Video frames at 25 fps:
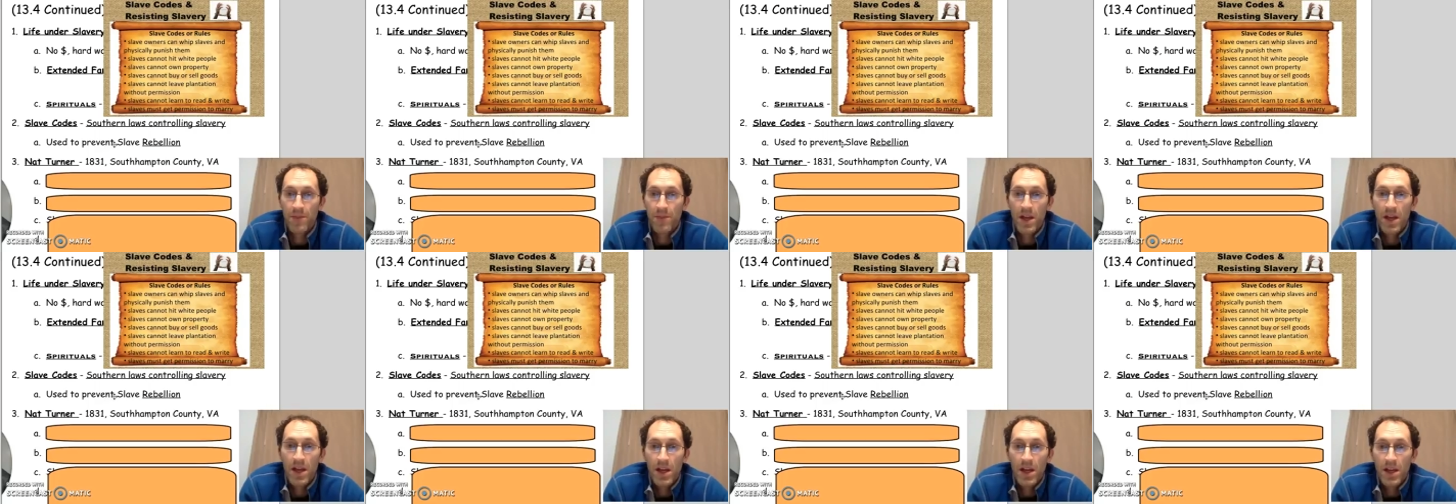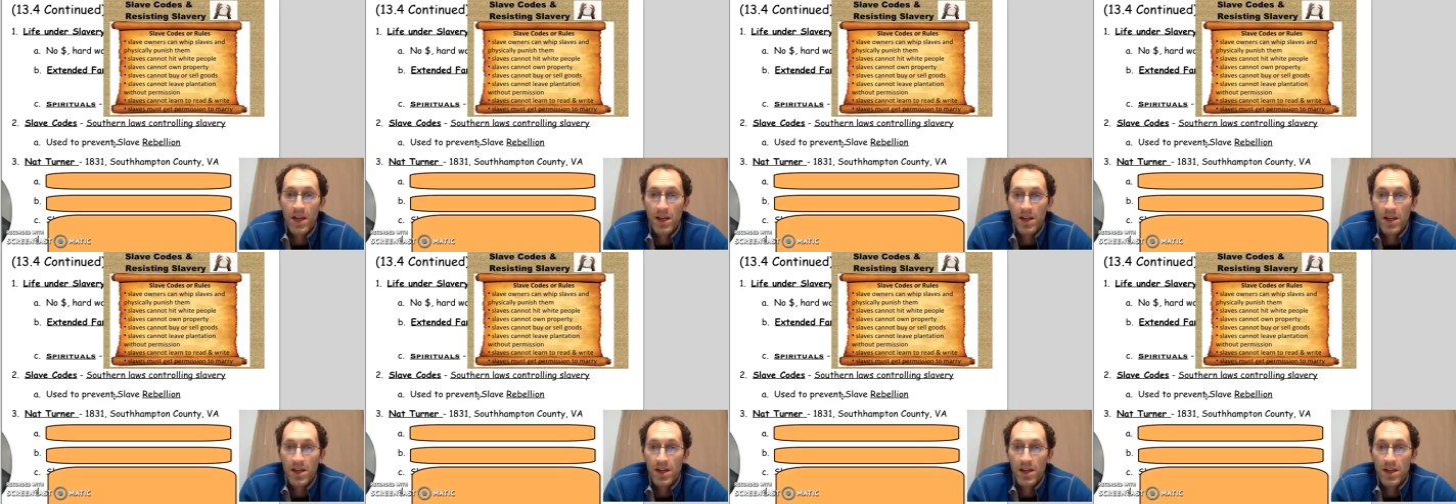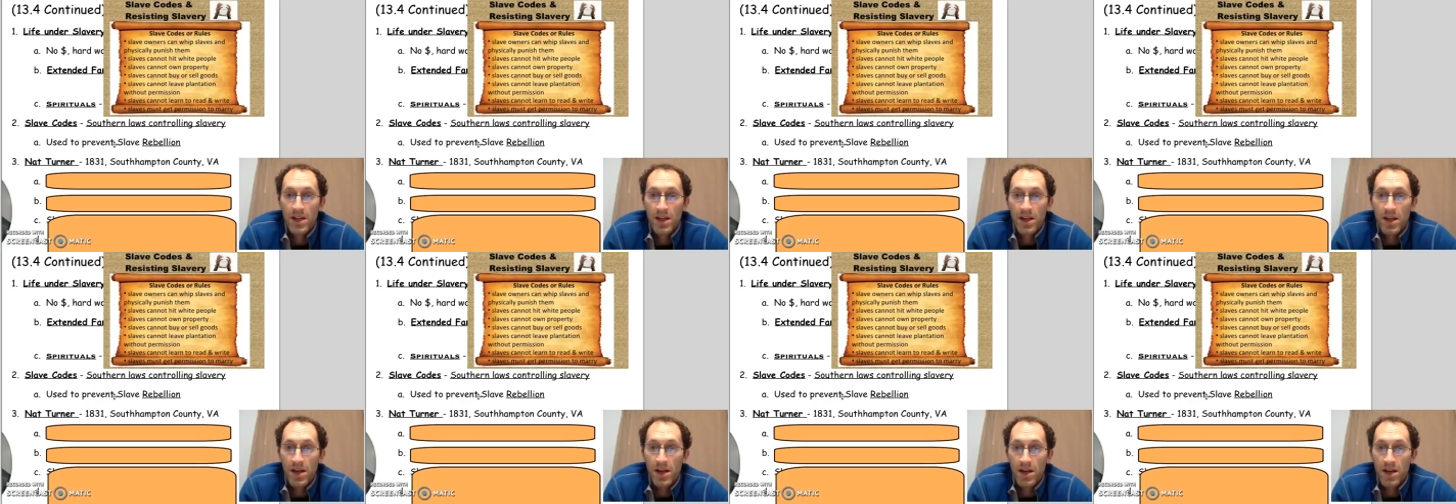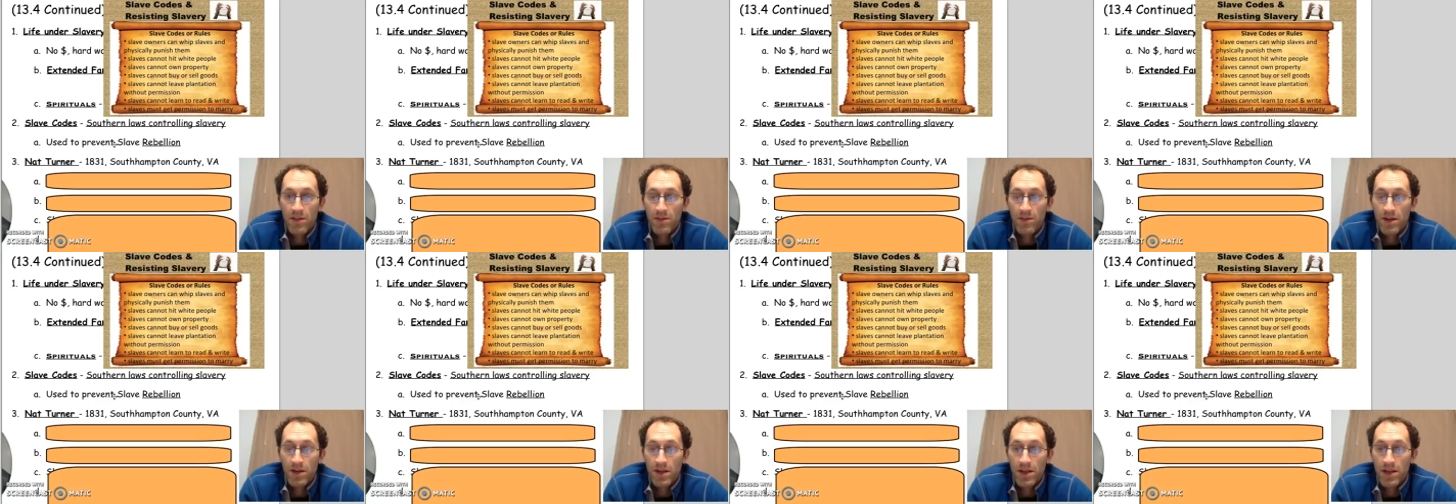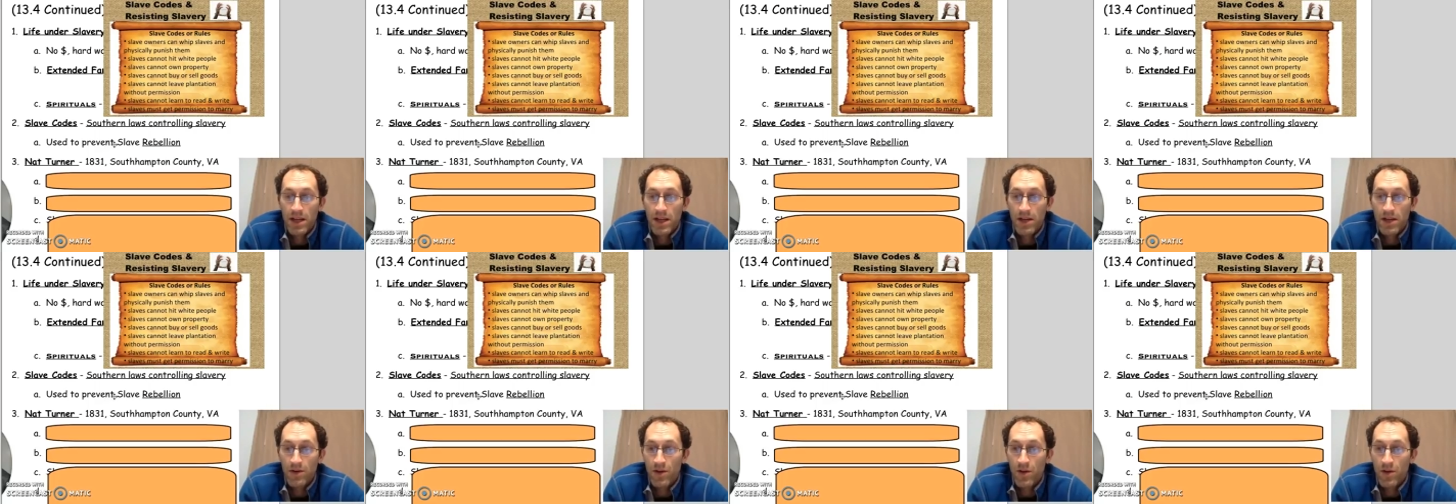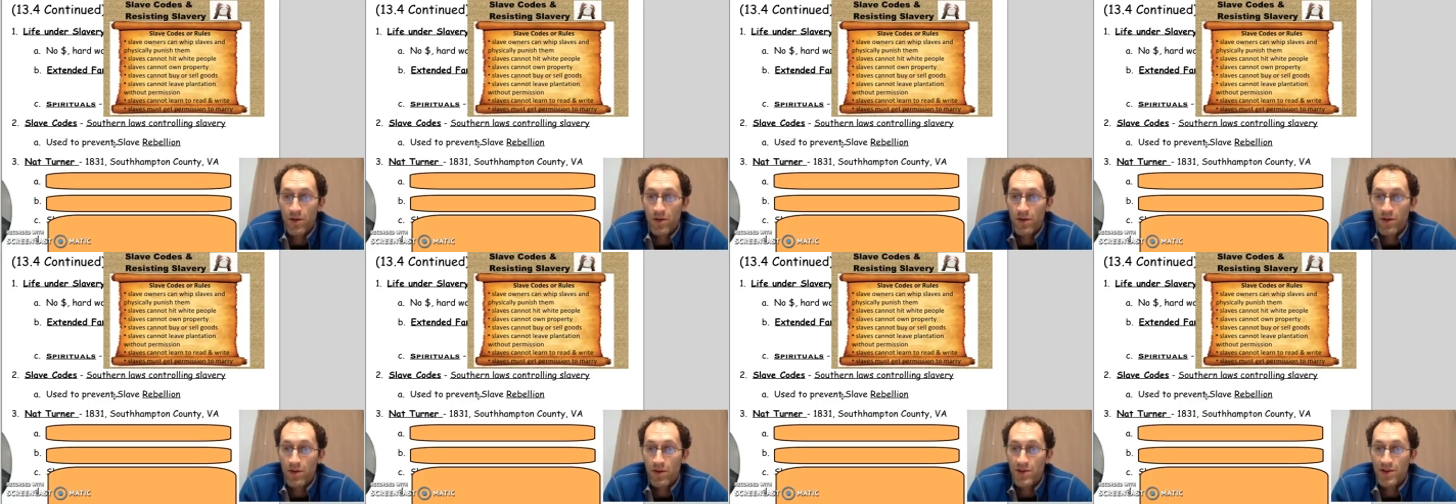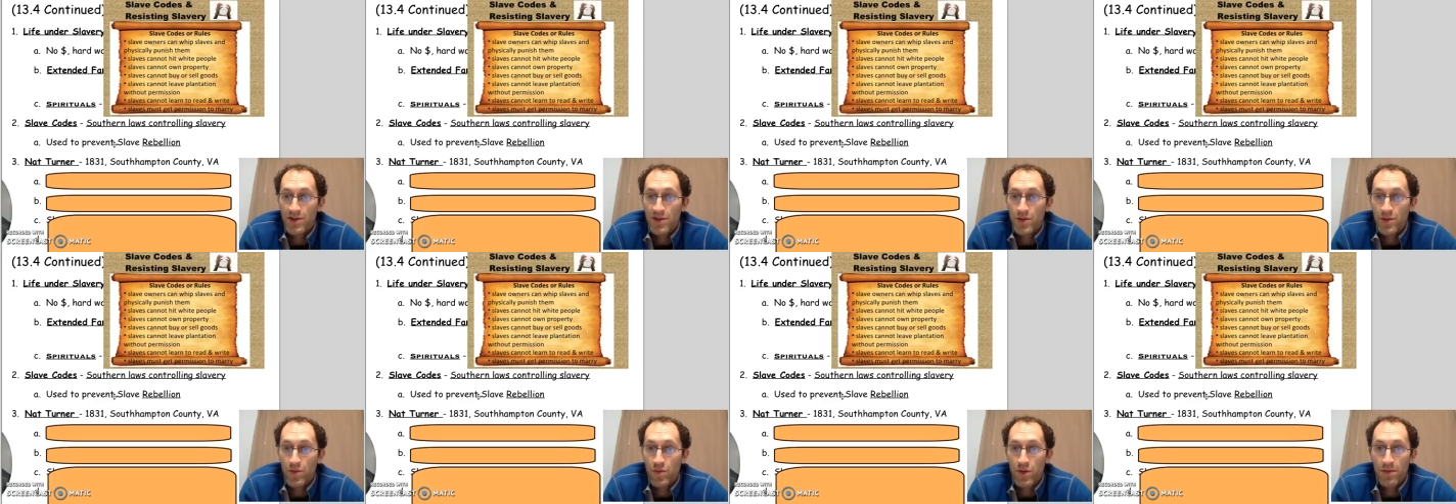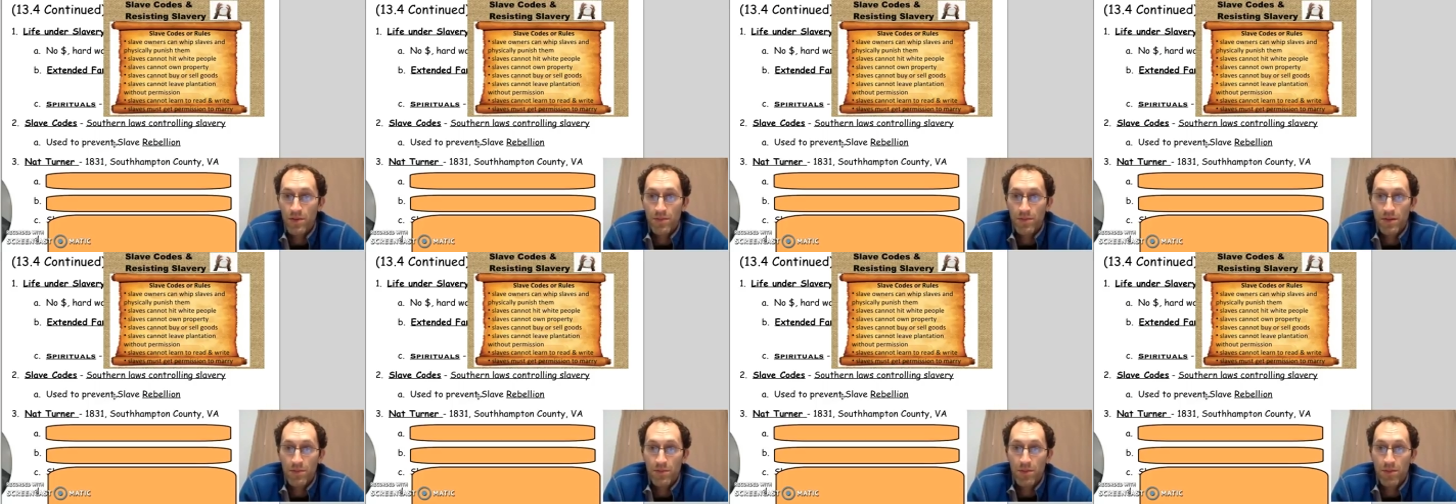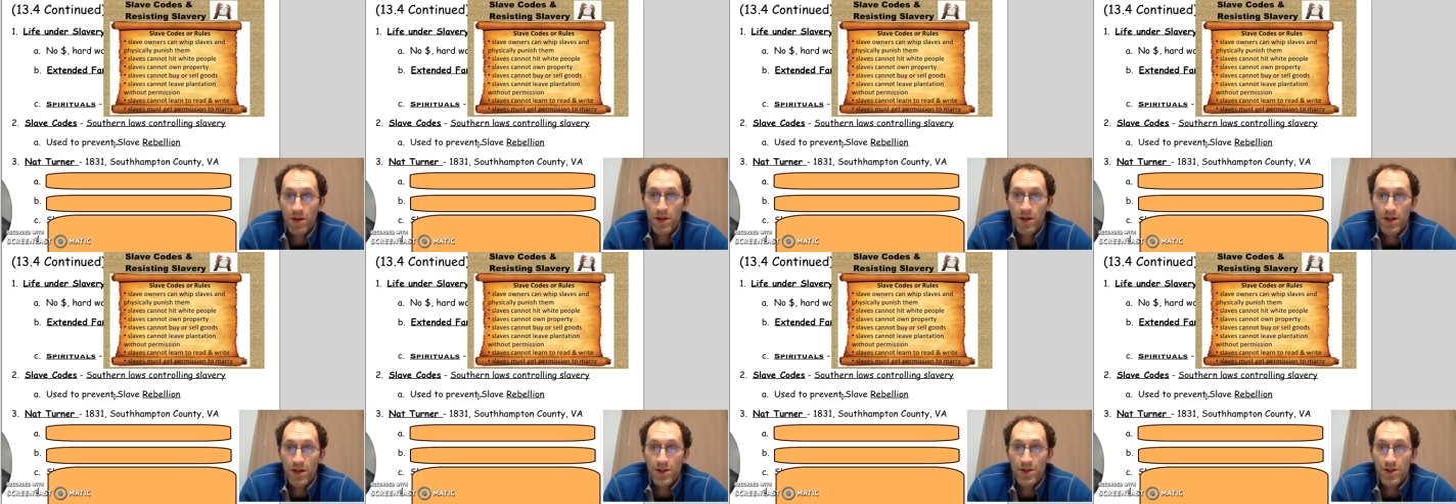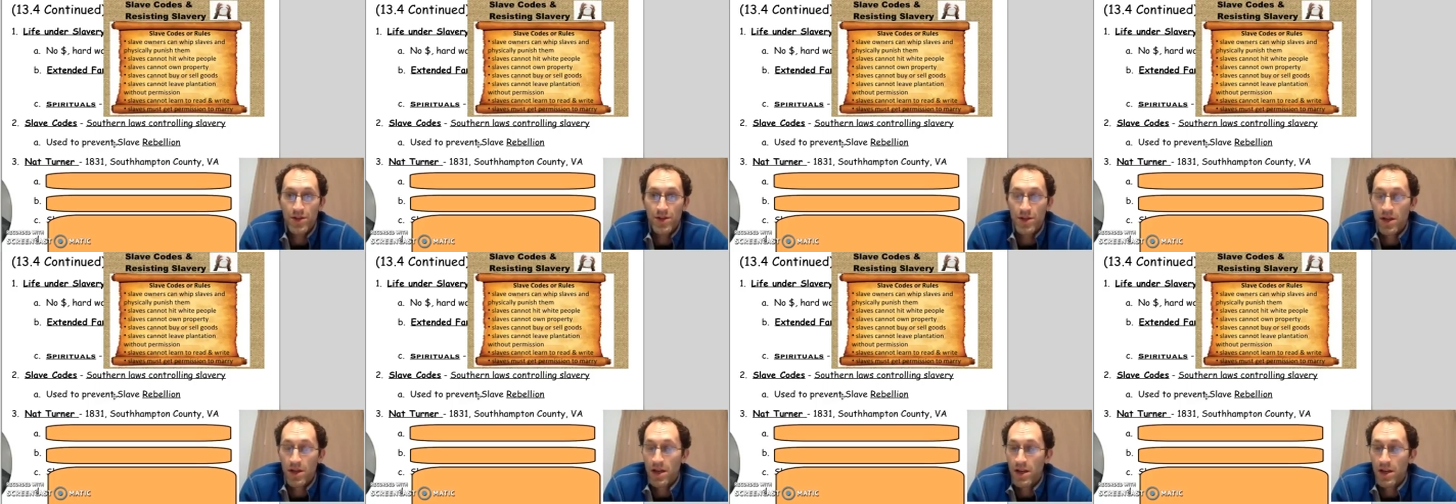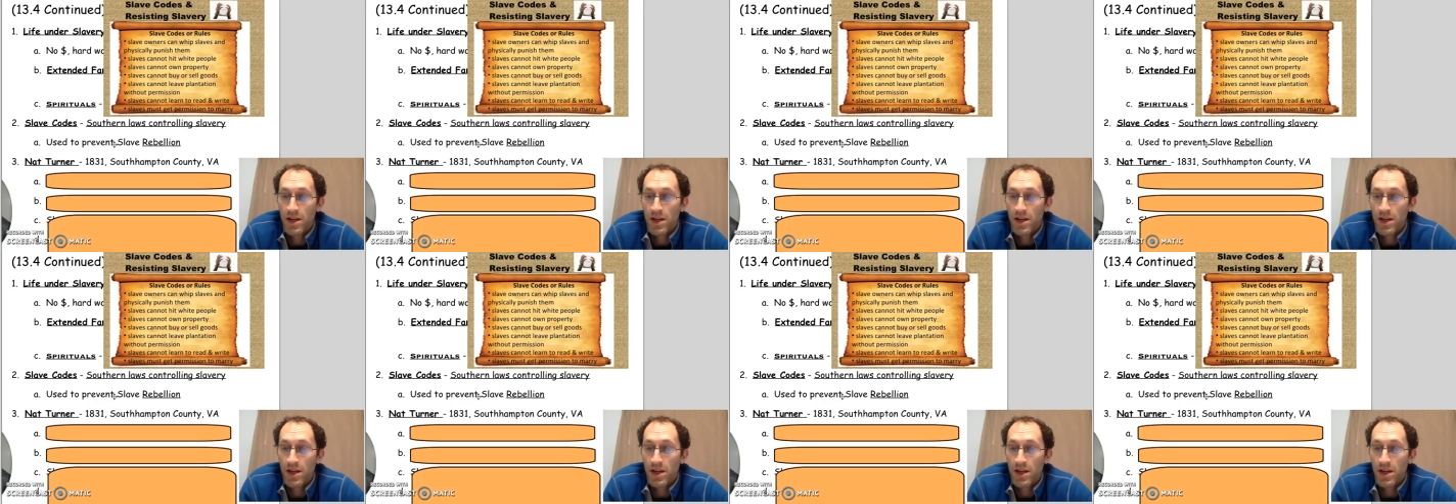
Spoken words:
It allowed owners to whip and punish